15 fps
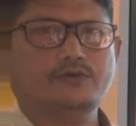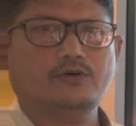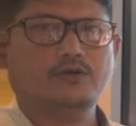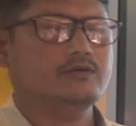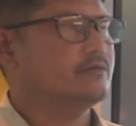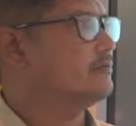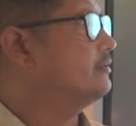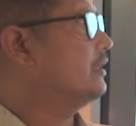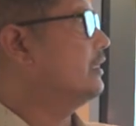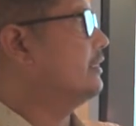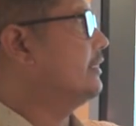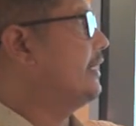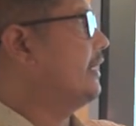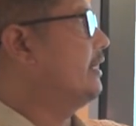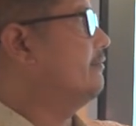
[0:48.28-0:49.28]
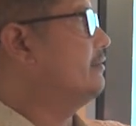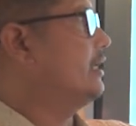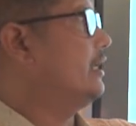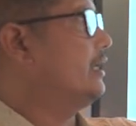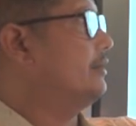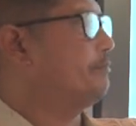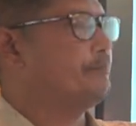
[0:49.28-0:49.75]
all, they have
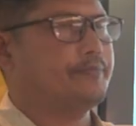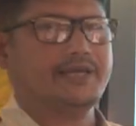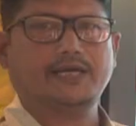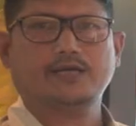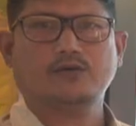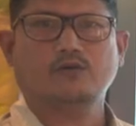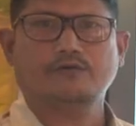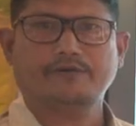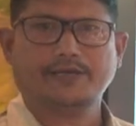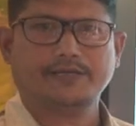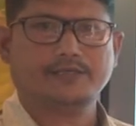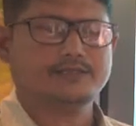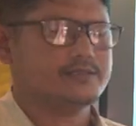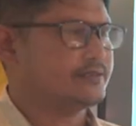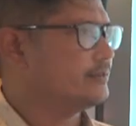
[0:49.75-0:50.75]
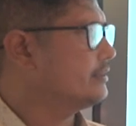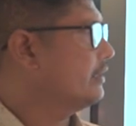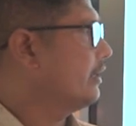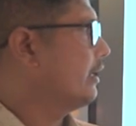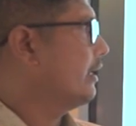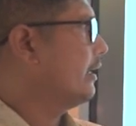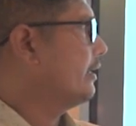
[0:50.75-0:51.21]
paired ovaries,
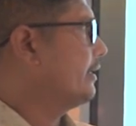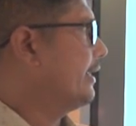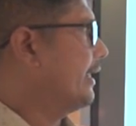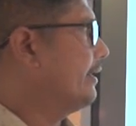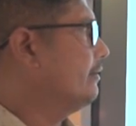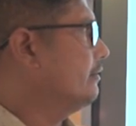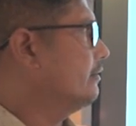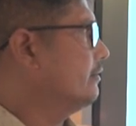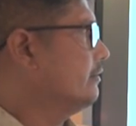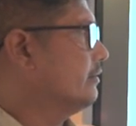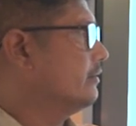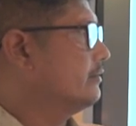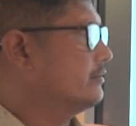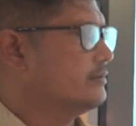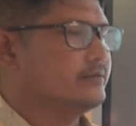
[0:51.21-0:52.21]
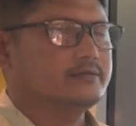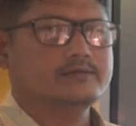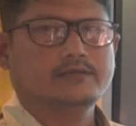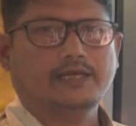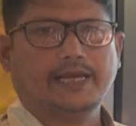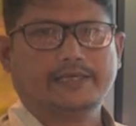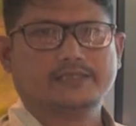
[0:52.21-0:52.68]
then
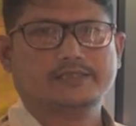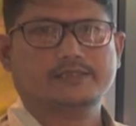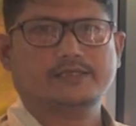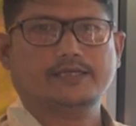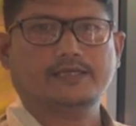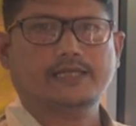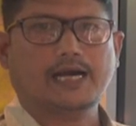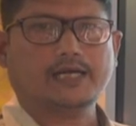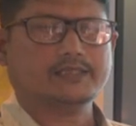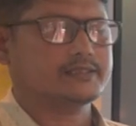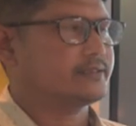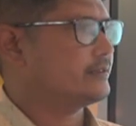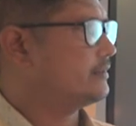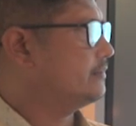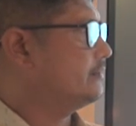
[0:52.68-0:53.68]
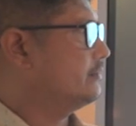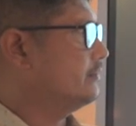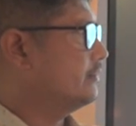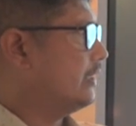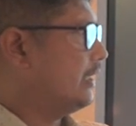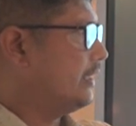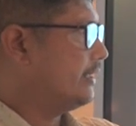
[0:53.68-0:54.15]
accessory ducts.
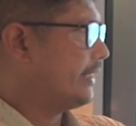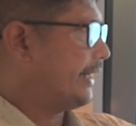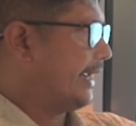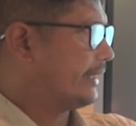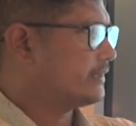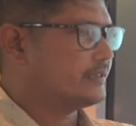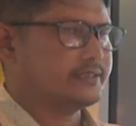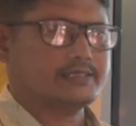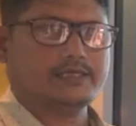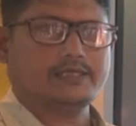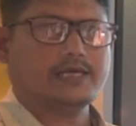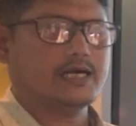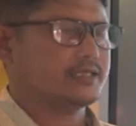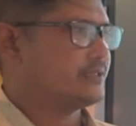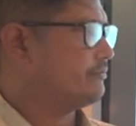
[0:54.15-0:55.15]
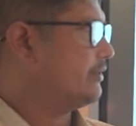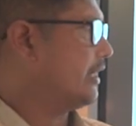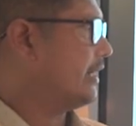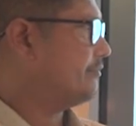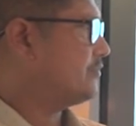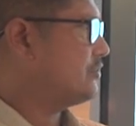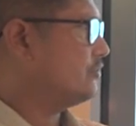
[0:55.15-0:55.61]
Under accessory ducts, we
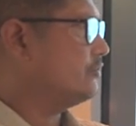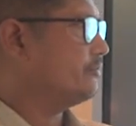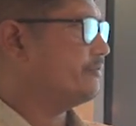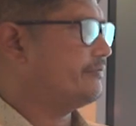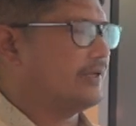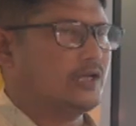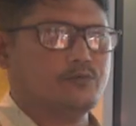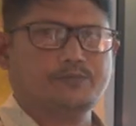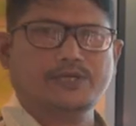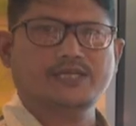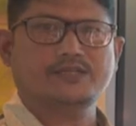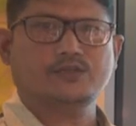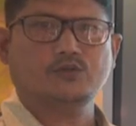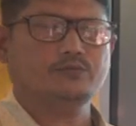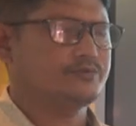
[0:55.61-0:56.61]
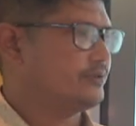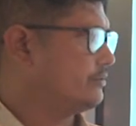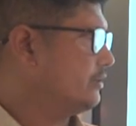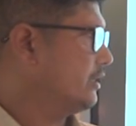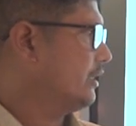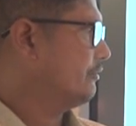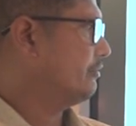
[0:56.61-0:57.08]
have two fallopian tubes,
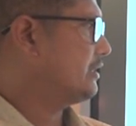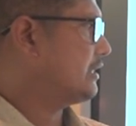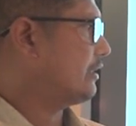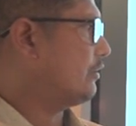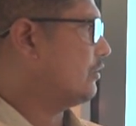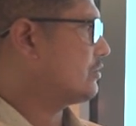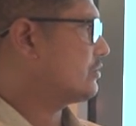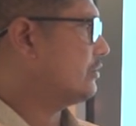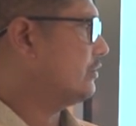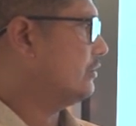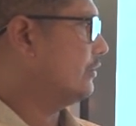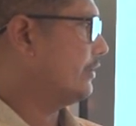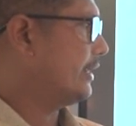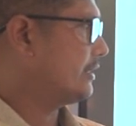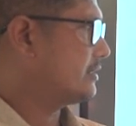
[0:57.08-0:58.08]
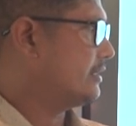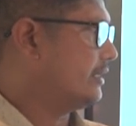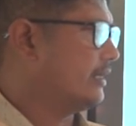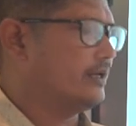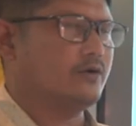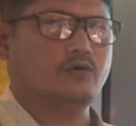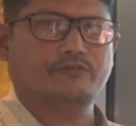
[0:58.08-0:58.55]
which are also known as
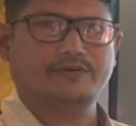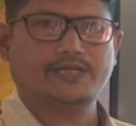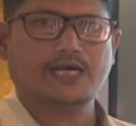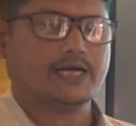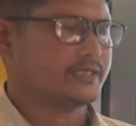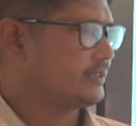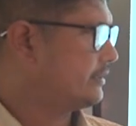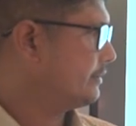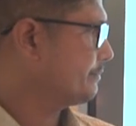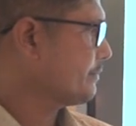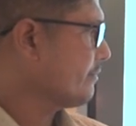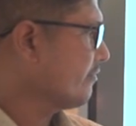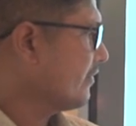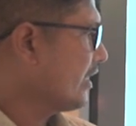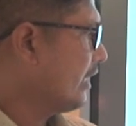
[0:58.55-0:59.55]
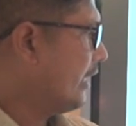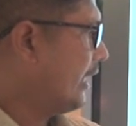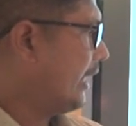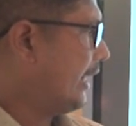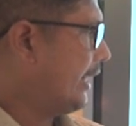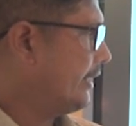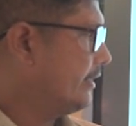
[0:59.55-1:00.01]
the oviducts,
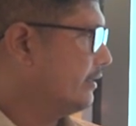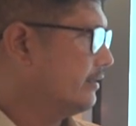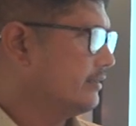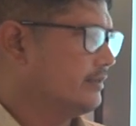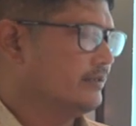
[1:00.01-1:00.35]
and